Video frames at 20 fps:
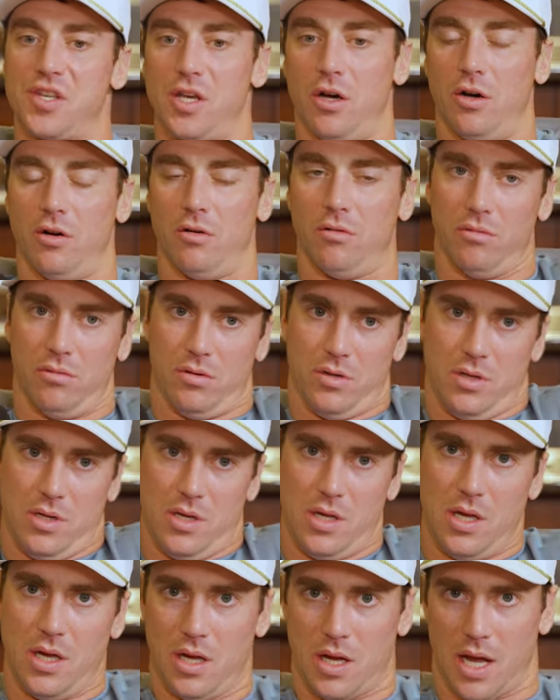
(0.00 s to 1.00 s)
So
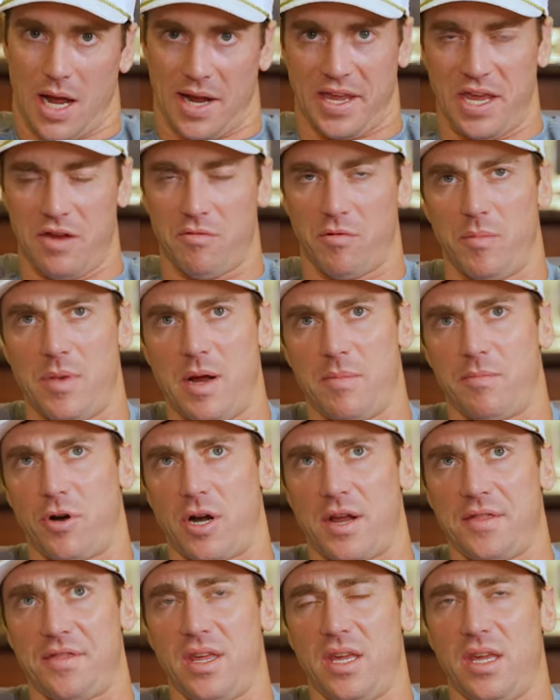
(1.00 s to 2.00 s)
I can't remember.
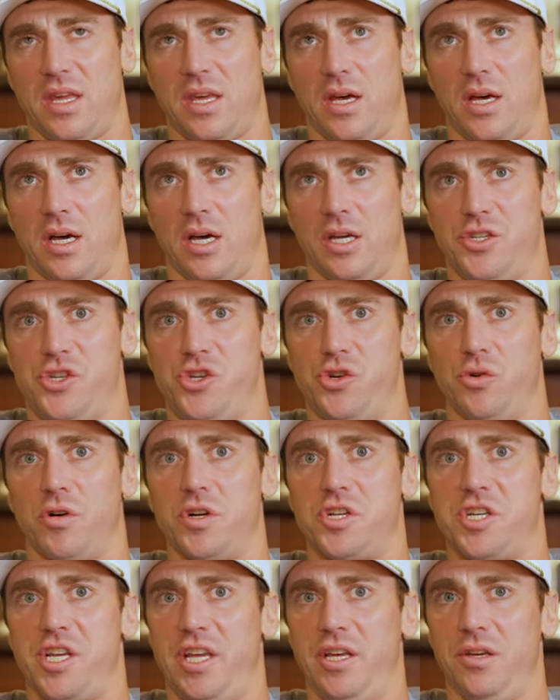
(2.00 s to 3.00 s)
I think
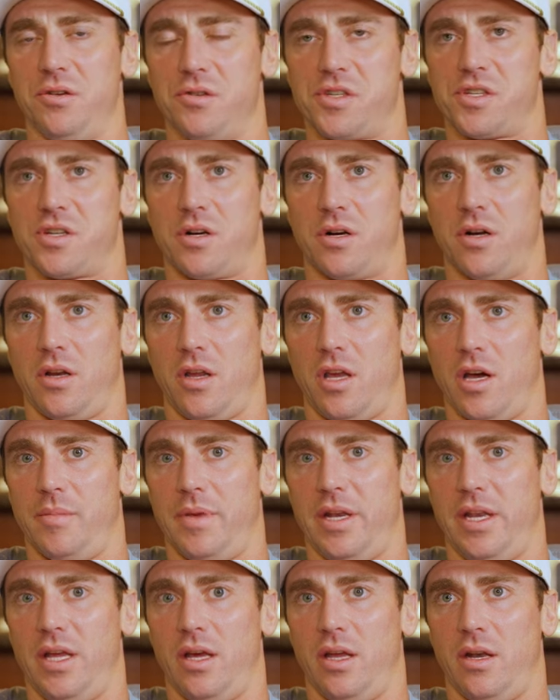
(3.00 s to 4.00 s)
George Hill started
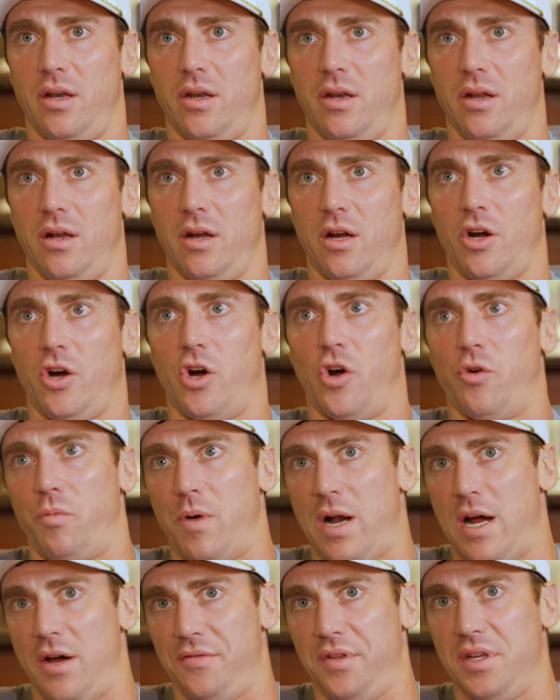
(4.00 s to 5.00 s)
coming in
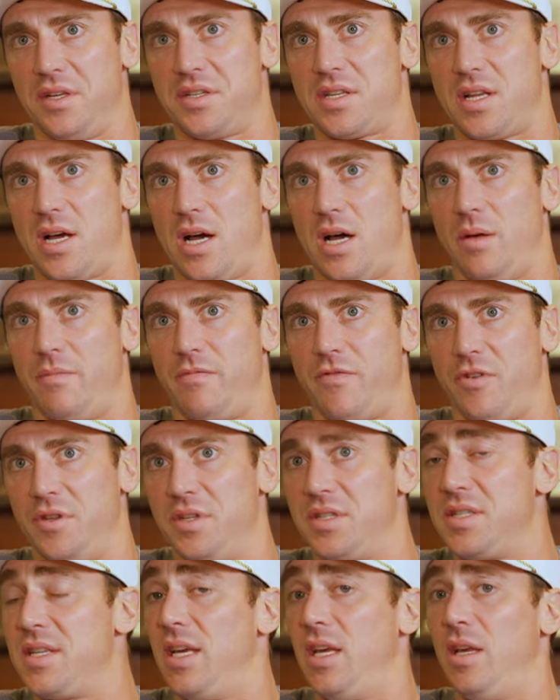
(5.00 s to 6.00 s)
around this time for
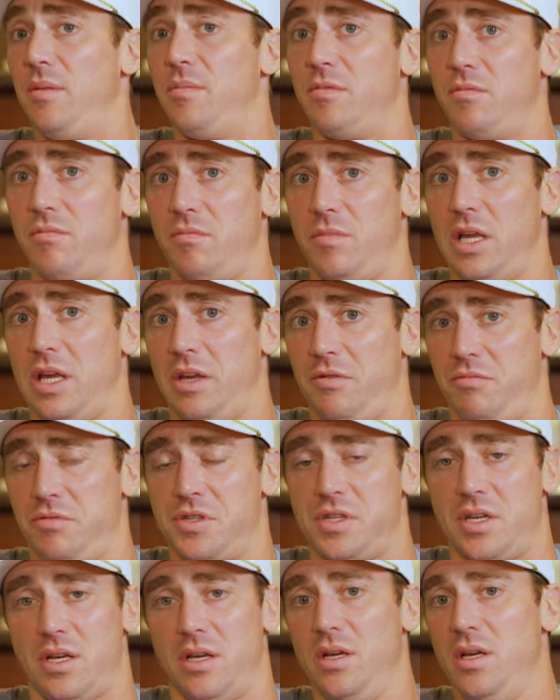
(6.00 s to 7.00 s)
the team. He
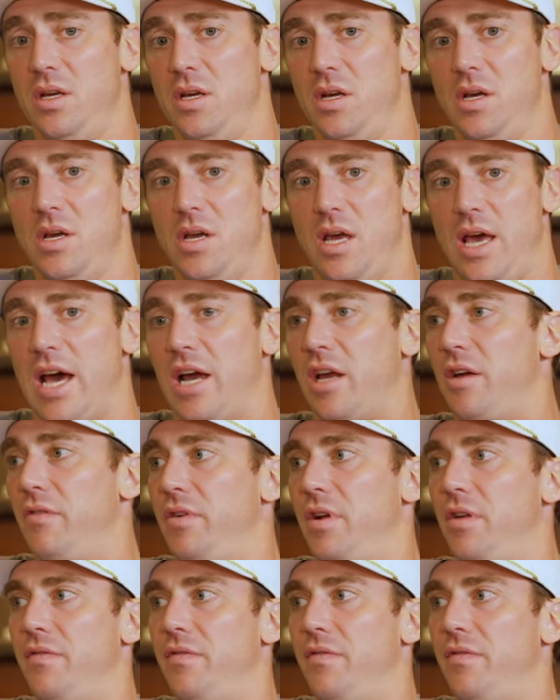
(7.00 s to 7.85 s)
was a heck of a